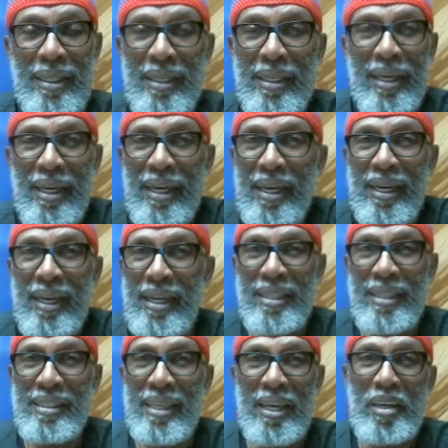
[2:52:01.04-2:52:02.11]
he
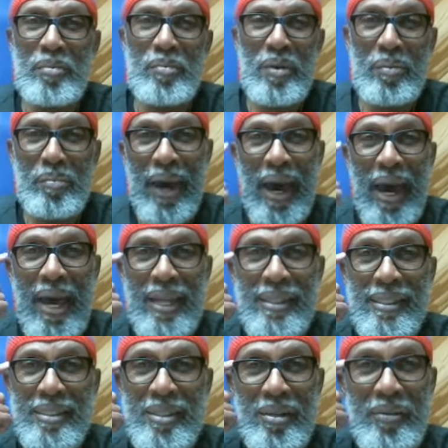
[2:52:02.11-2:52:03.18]
he said he been buying
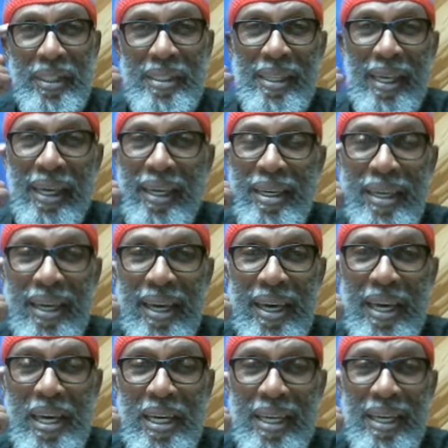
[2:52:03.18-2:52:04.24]
silver. He said he
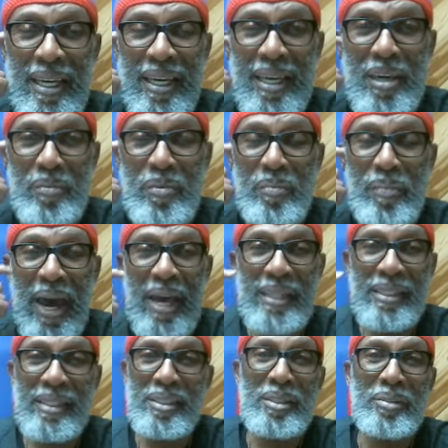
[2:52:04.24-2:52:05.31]
he, he been buying
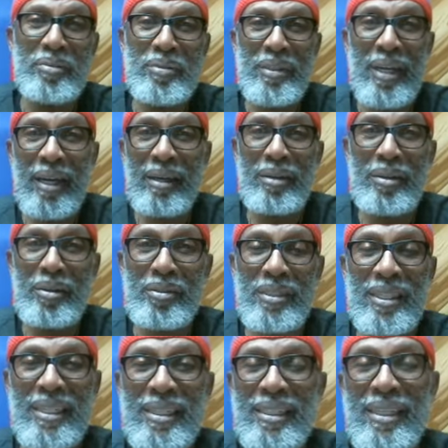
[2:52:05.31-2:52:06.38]
silver and gold
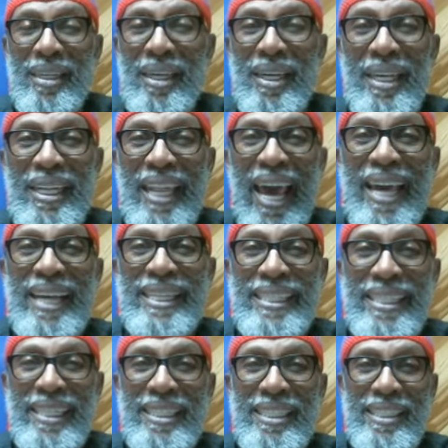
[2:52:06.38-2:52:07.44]
since
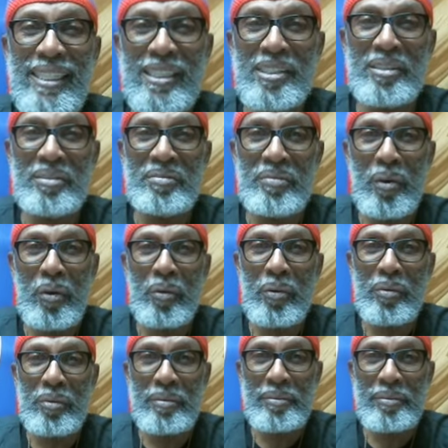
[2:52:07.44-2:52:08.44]
1964.